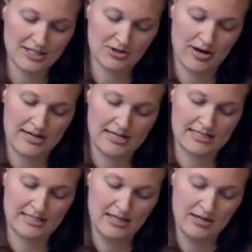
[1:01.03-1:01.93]
tax
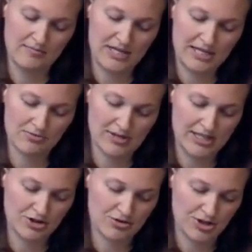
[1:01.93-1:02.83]
credit being
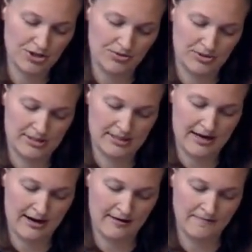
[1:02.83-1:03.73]
reintroduced,